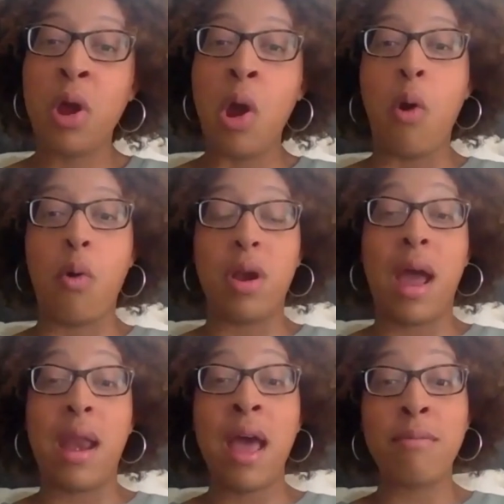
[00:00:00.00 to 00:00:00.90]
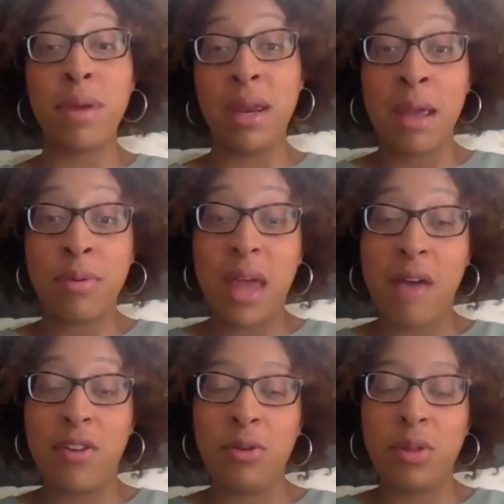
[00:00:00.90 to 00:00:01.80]
or not being able to
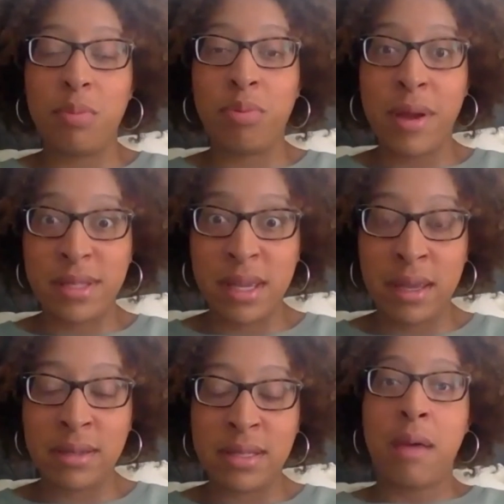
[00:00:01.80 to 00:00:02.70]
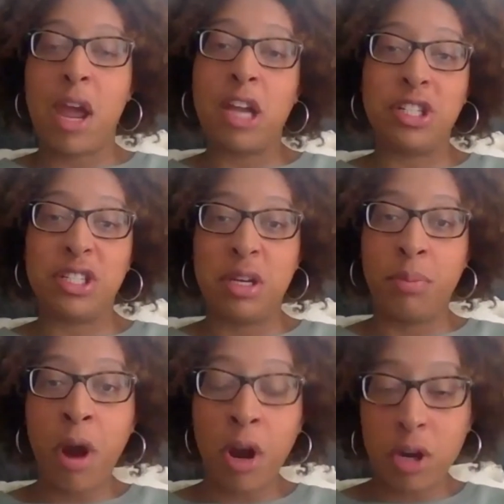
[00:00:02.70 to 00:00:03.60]
have a doula present, and just their
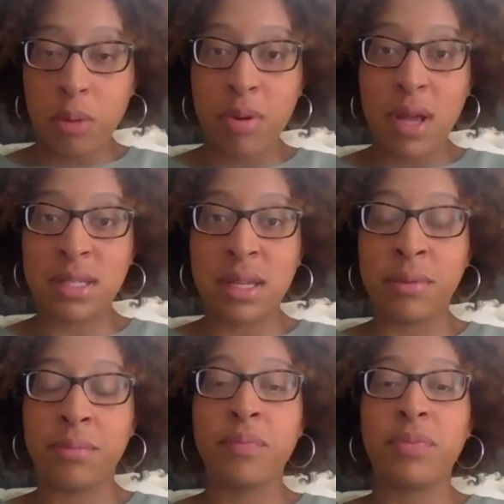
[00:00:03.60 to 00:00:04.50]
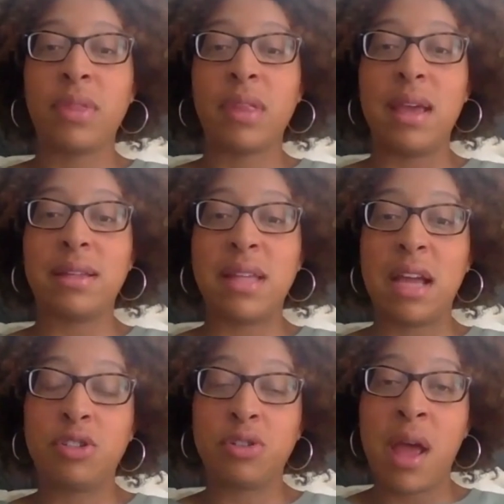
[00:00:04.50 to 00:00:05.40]
partner present,
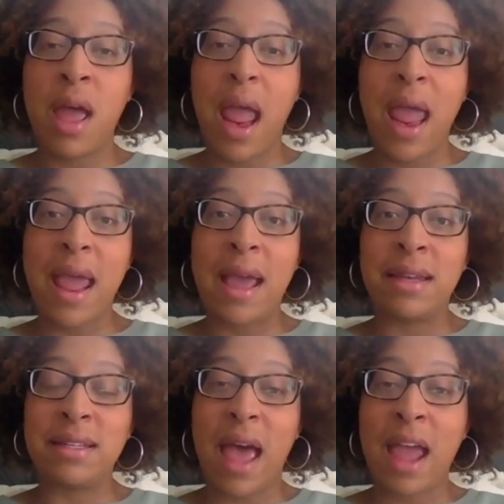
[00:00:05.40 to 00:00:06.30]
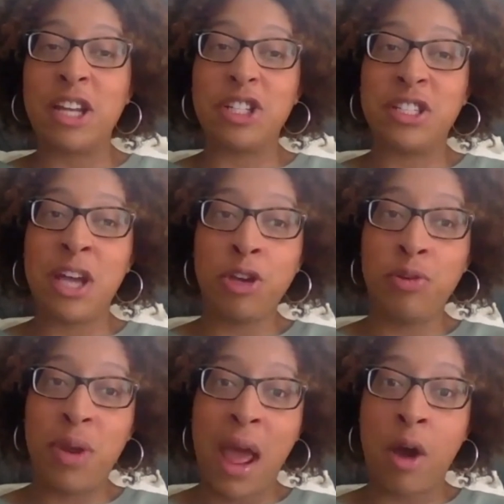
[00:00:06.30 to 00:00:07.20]
etc. And I can just tell
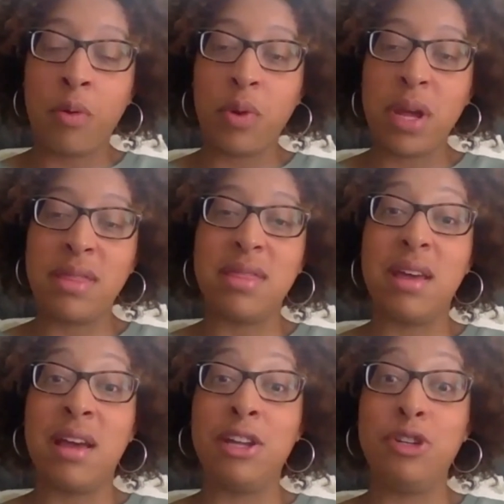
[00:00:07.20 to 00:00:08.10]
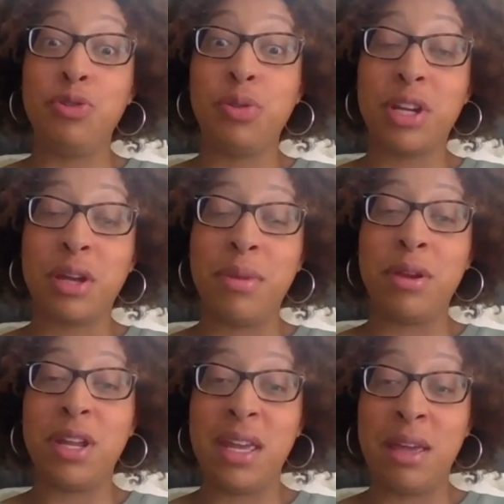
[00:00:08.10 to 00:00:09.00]
you now, in the doula
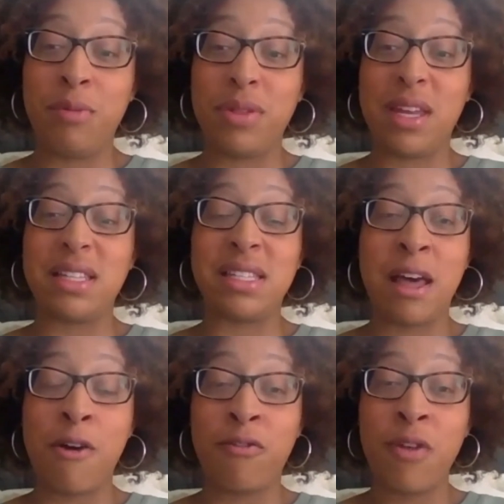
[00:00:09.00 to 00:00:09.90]
community within itself,